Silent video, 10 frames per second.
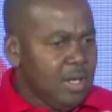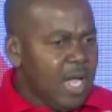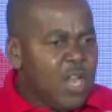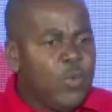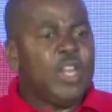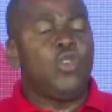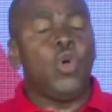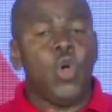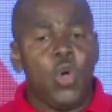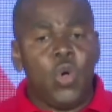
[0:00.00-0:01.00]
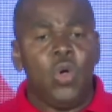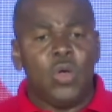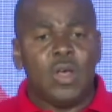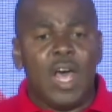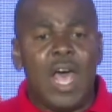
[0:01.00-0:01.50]
And we know
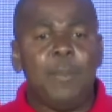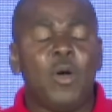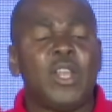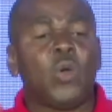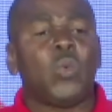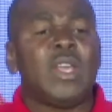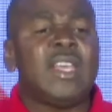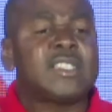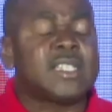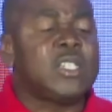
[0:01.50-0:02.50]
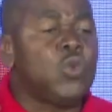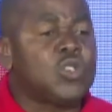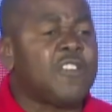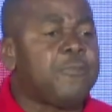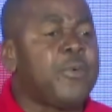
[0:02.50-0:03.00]
about the issues
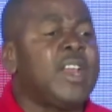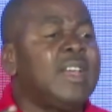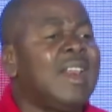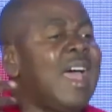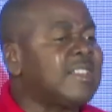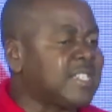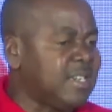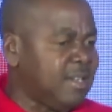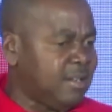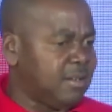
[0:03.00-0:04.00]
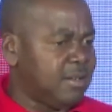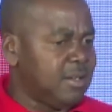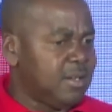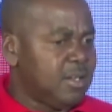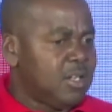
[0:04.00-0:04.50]
of predial larceny.
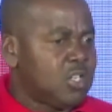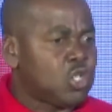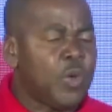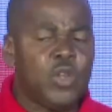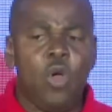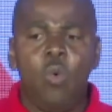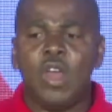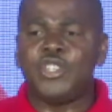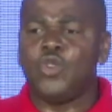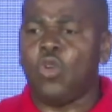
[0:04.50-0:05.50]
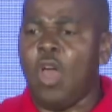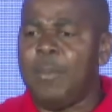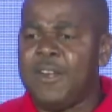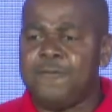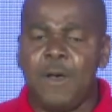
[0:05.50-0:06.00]
So we don't want you
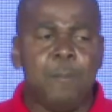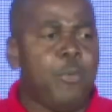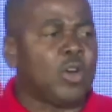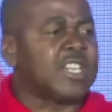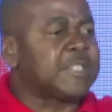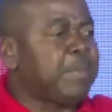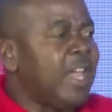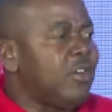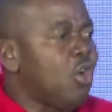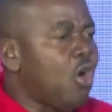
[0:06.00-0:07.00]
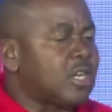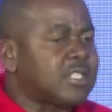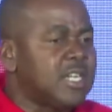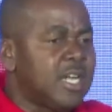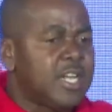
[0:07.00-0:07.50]
coming from Port of Spain North,
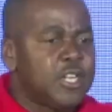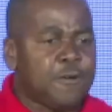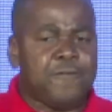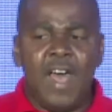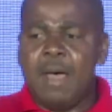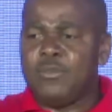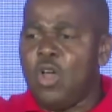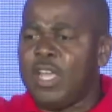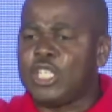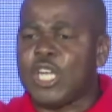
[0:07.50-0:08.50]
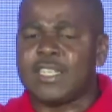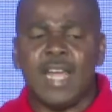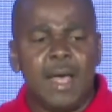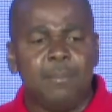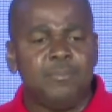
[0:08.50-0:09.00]
your farm down in
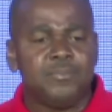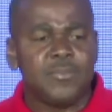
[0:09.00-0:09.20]
Chatham,